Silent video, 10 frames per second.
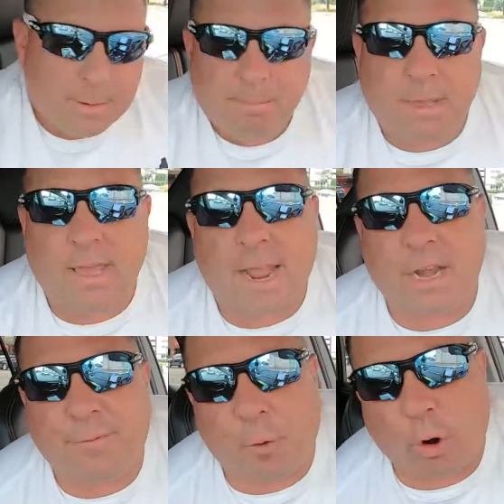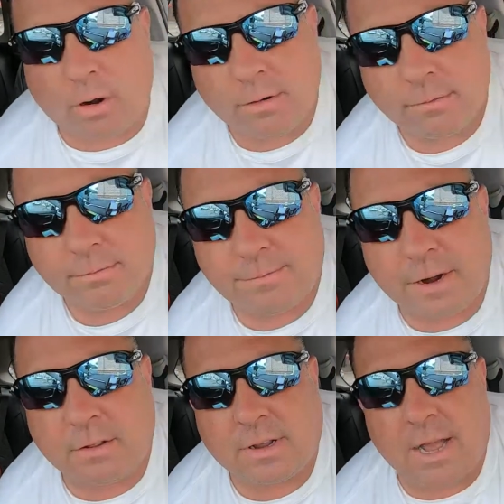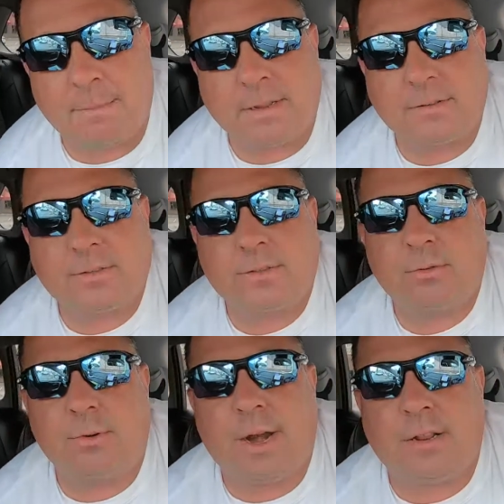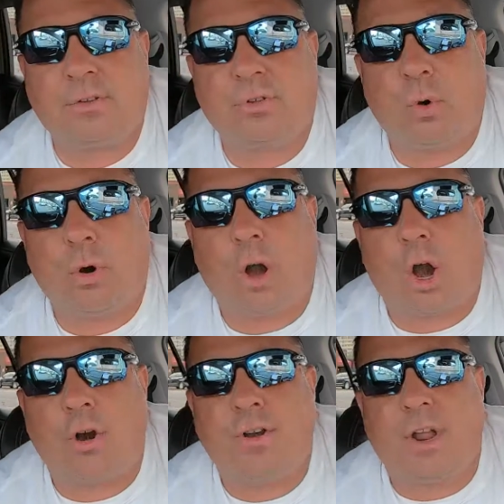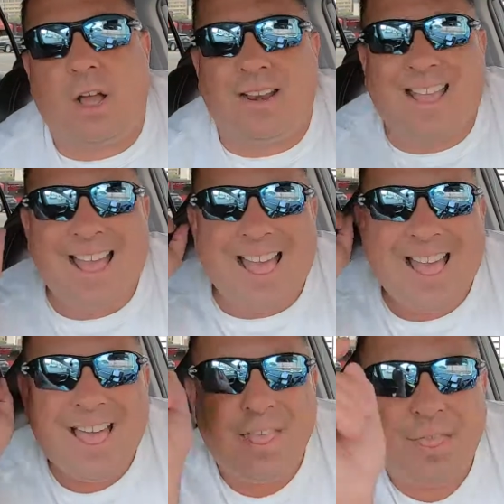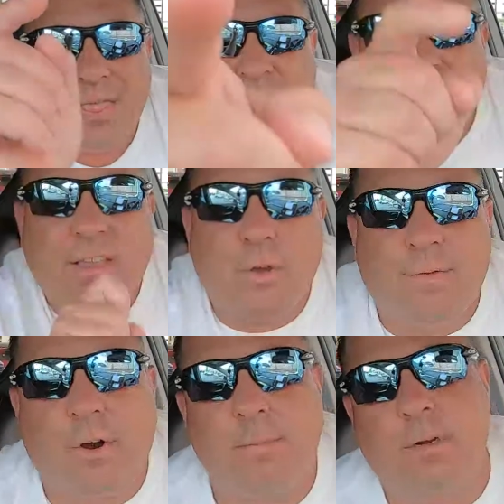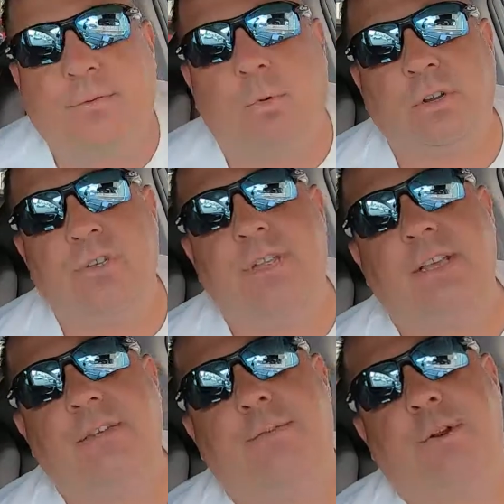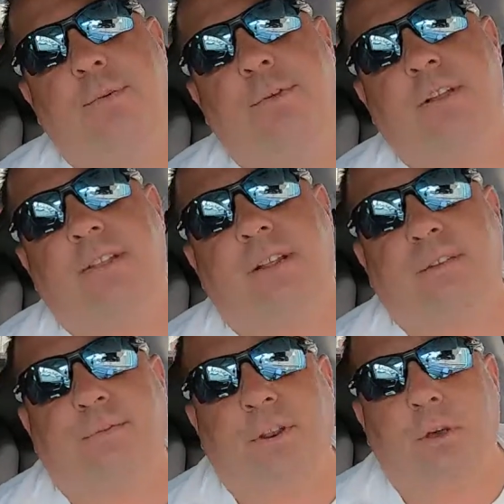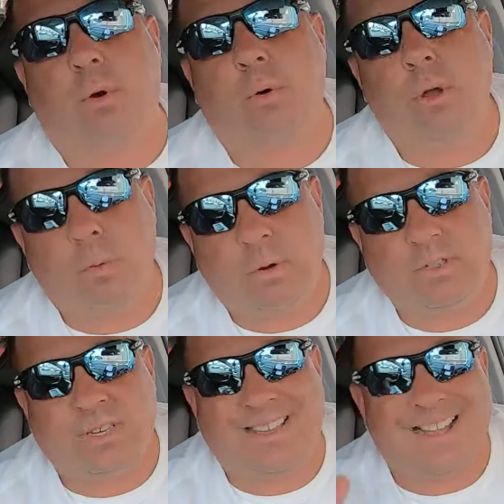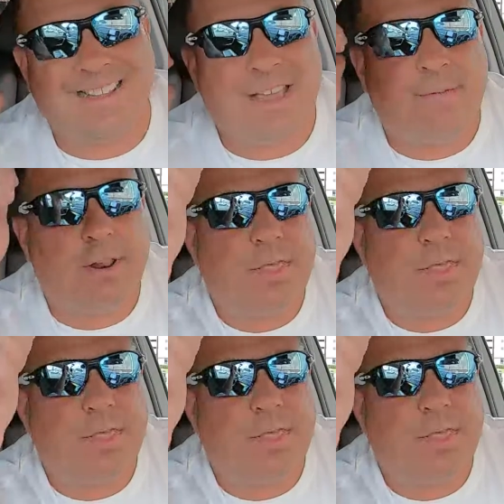B84, final comments, grade, and score are done. Thank you very much for watching today's video. If you like today's video, once again, give it a